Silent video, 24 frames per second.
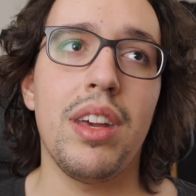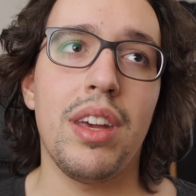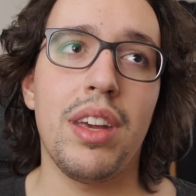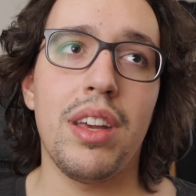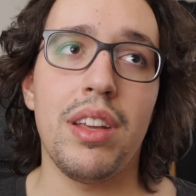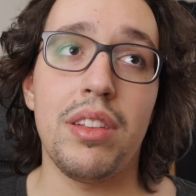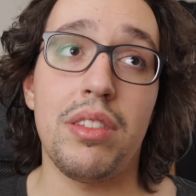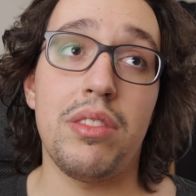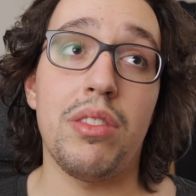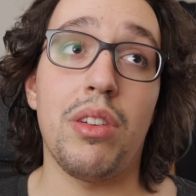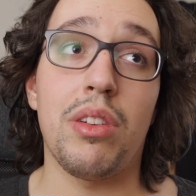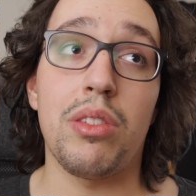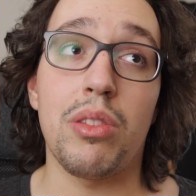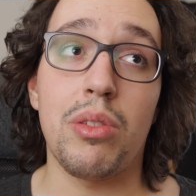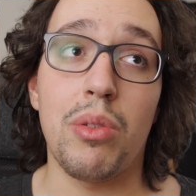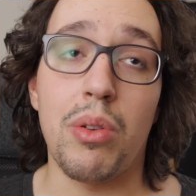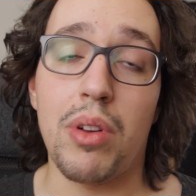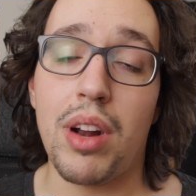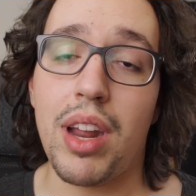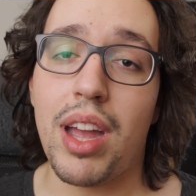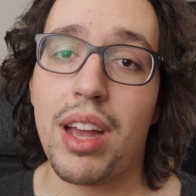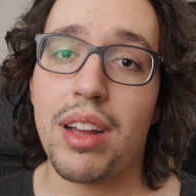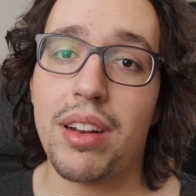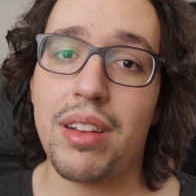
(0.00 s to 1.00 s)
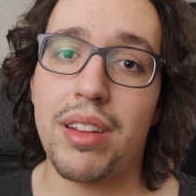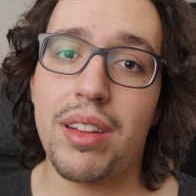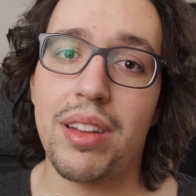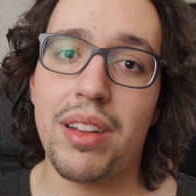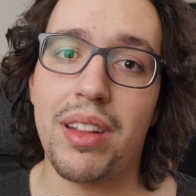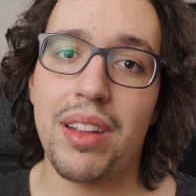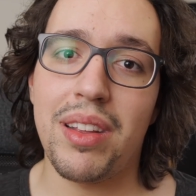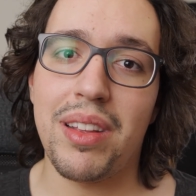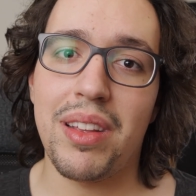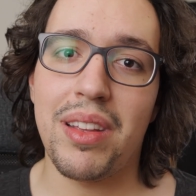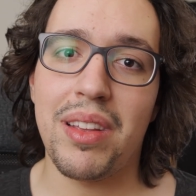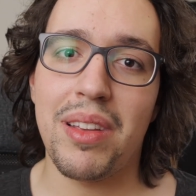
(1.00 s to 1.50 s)
is not correct,
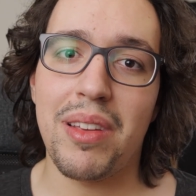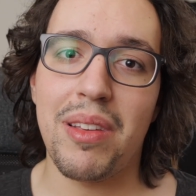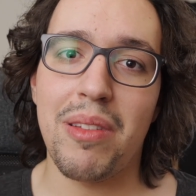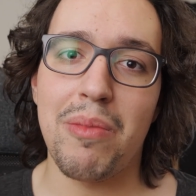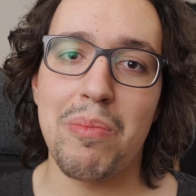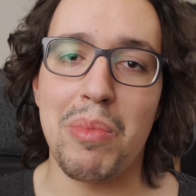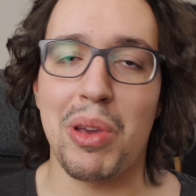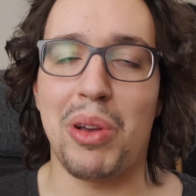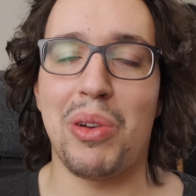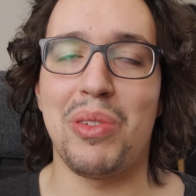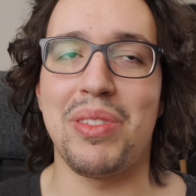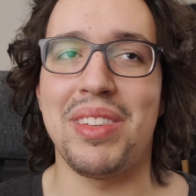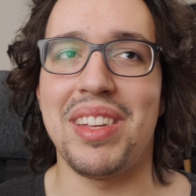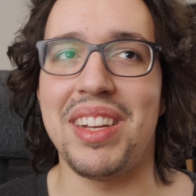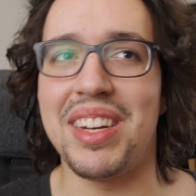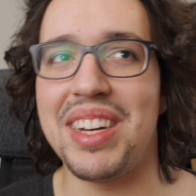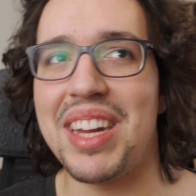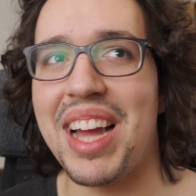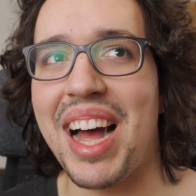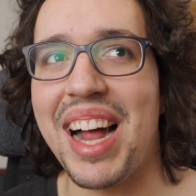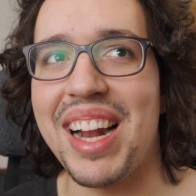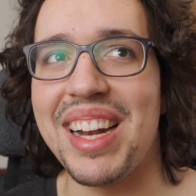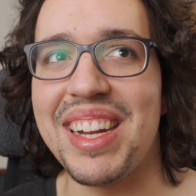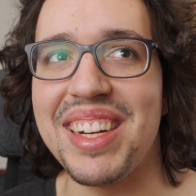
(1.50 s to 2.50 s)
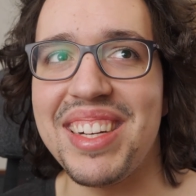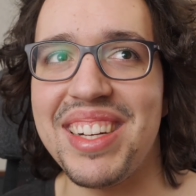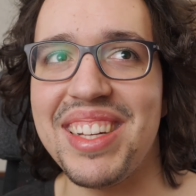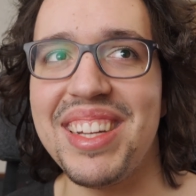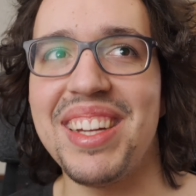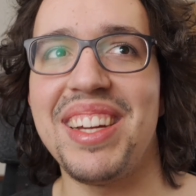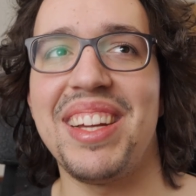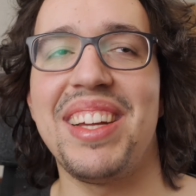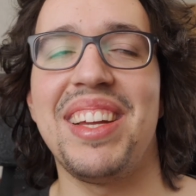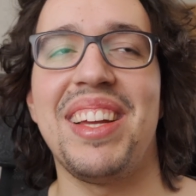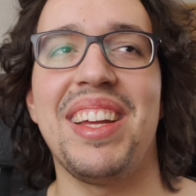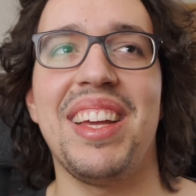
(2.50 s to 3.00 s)
because in
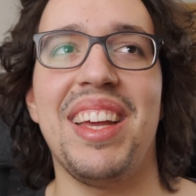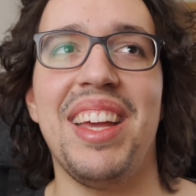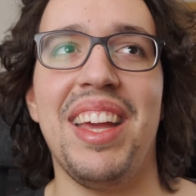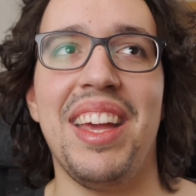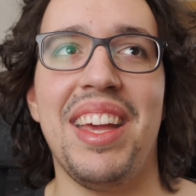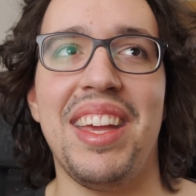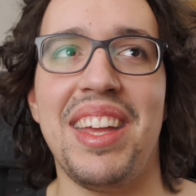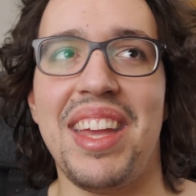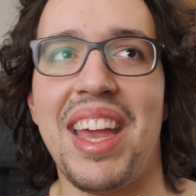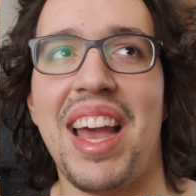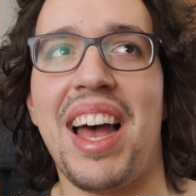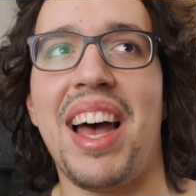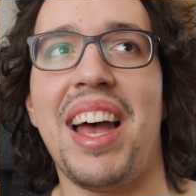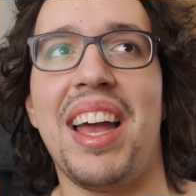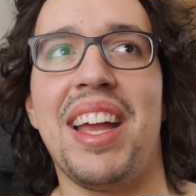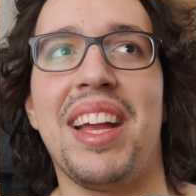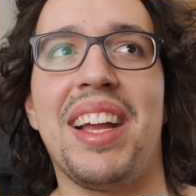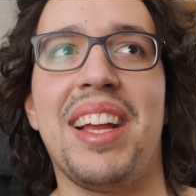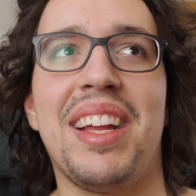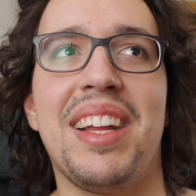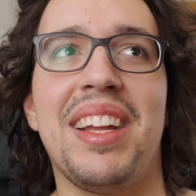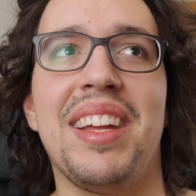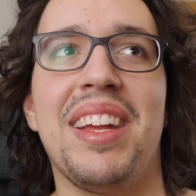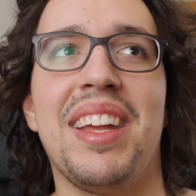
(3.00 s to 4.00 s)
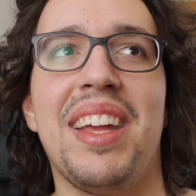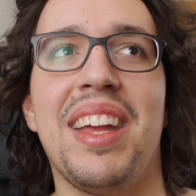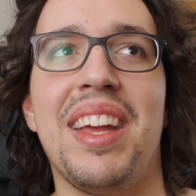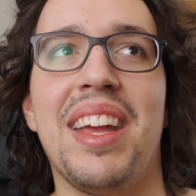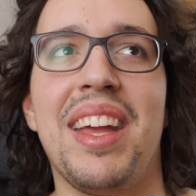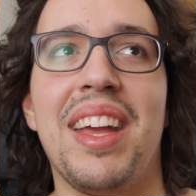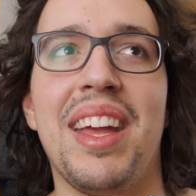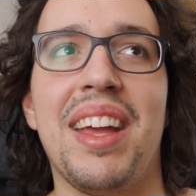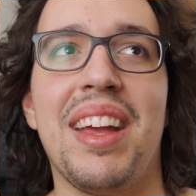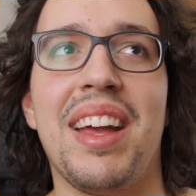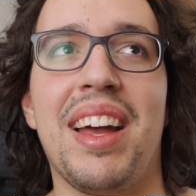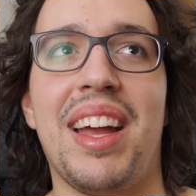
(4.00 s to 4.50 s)
reality, I
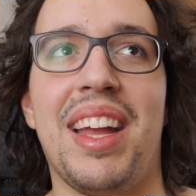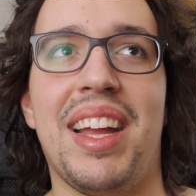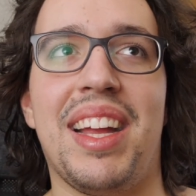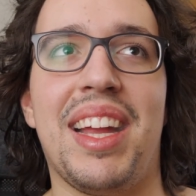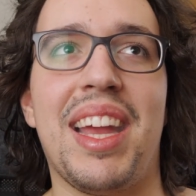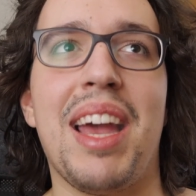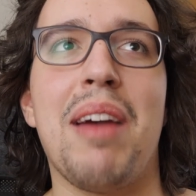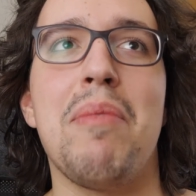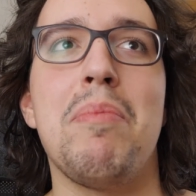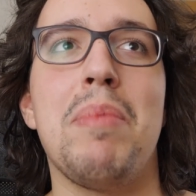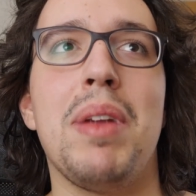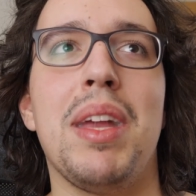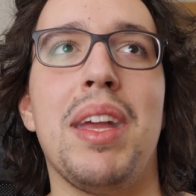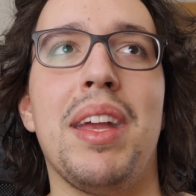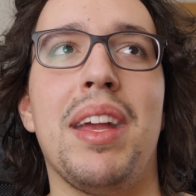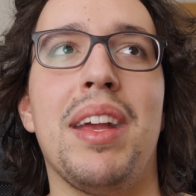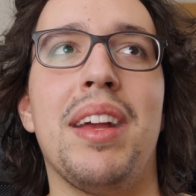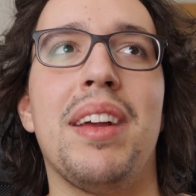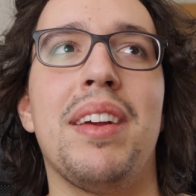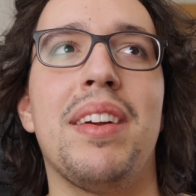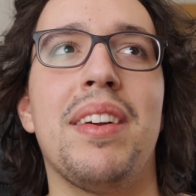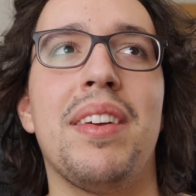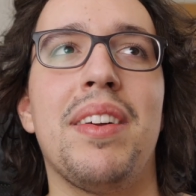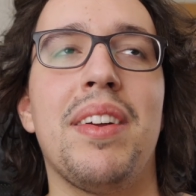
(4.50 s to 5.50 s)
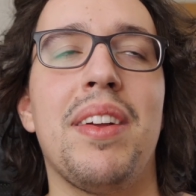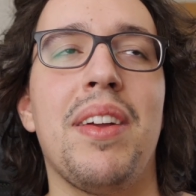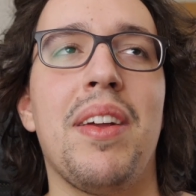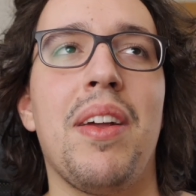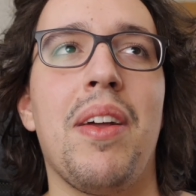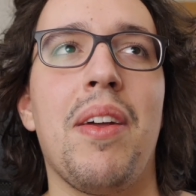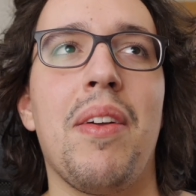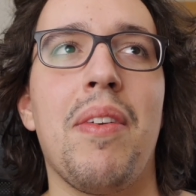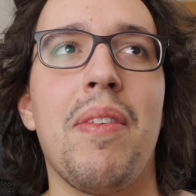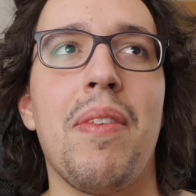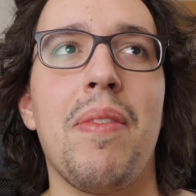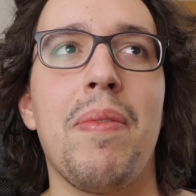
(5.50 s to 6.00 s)
can be,
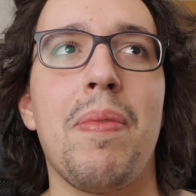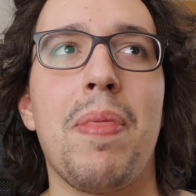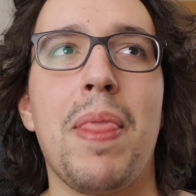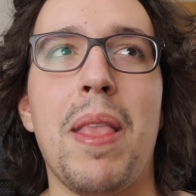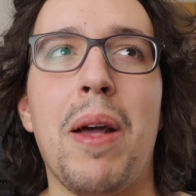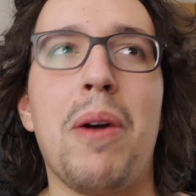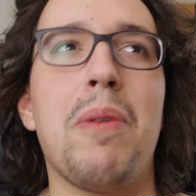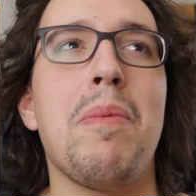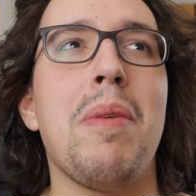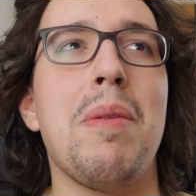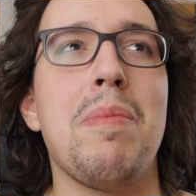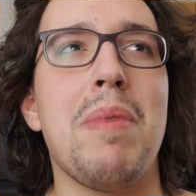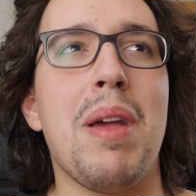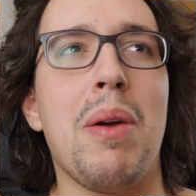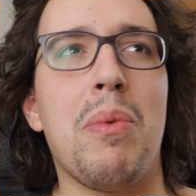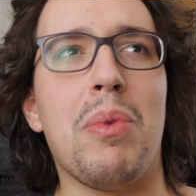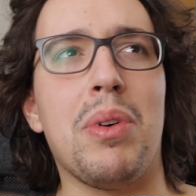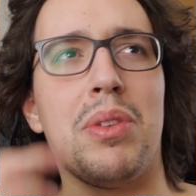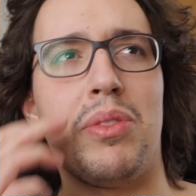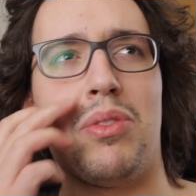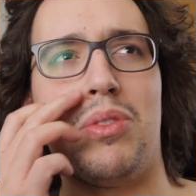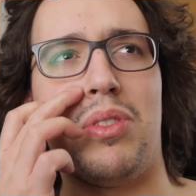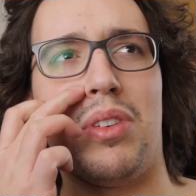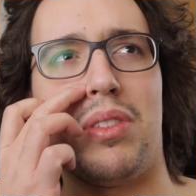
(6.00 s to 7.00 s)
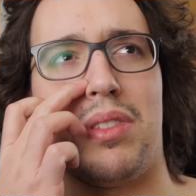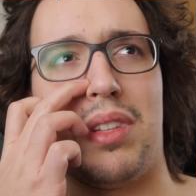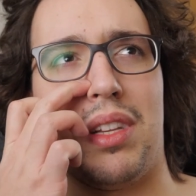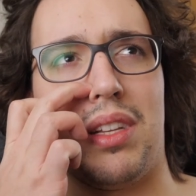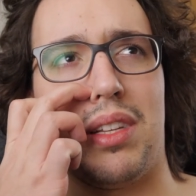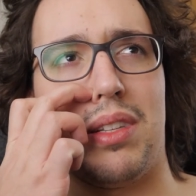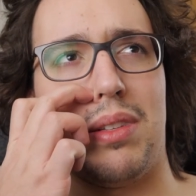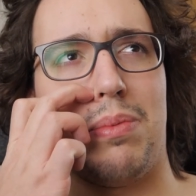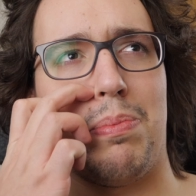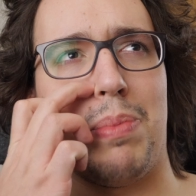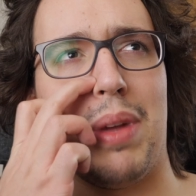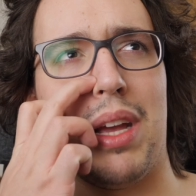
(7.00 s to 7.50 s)
or maybe I was just
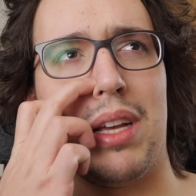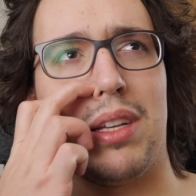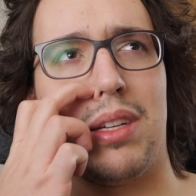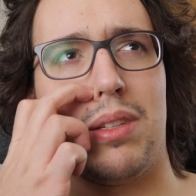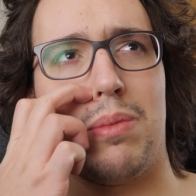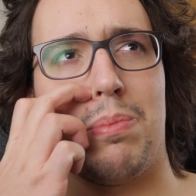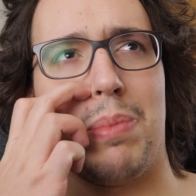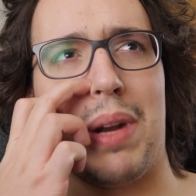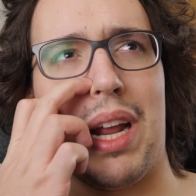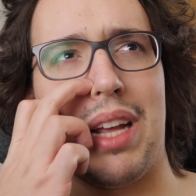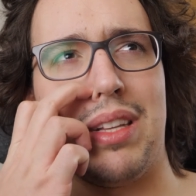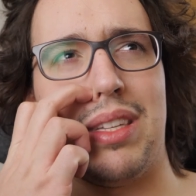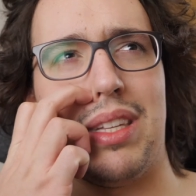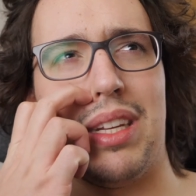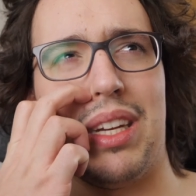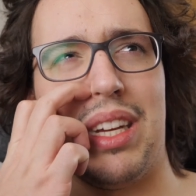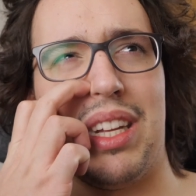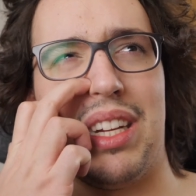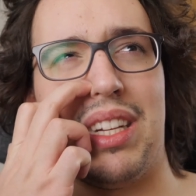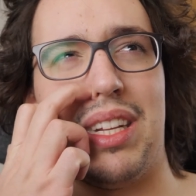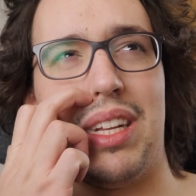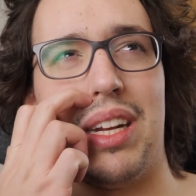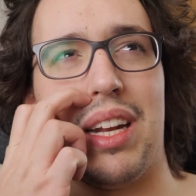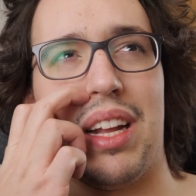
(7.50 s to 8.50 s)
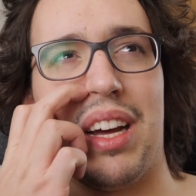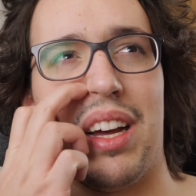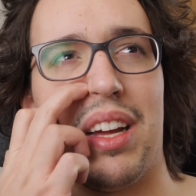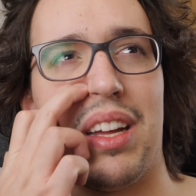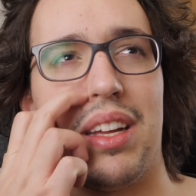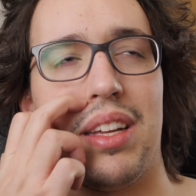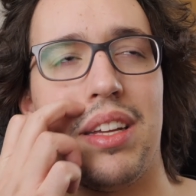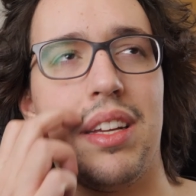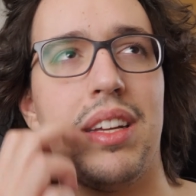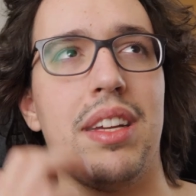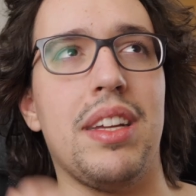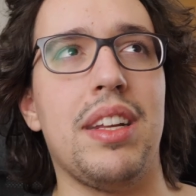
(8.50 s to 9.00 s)
expressing it
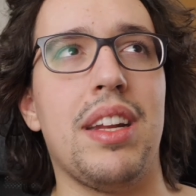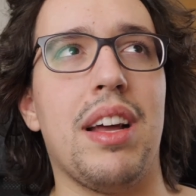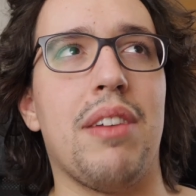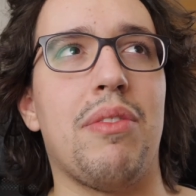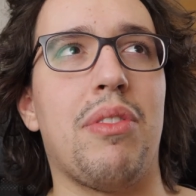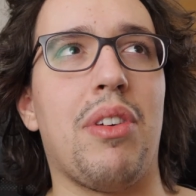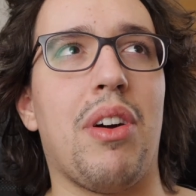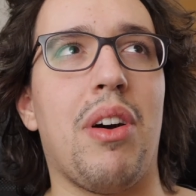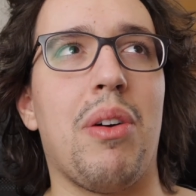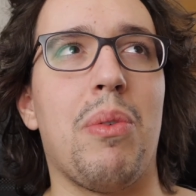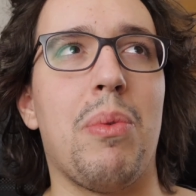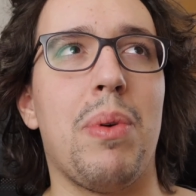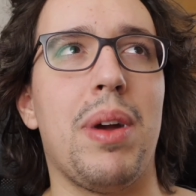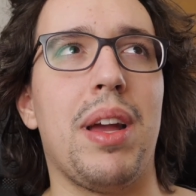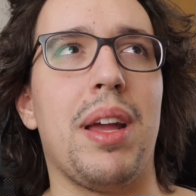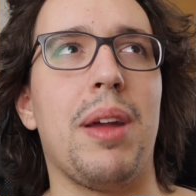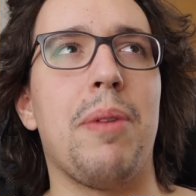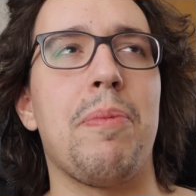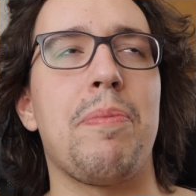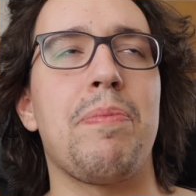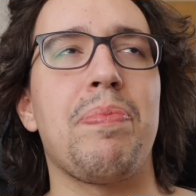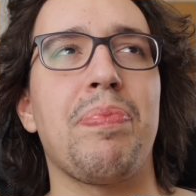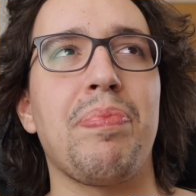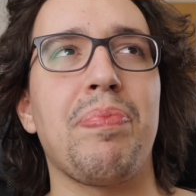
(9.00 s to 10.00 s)
in a wrong way.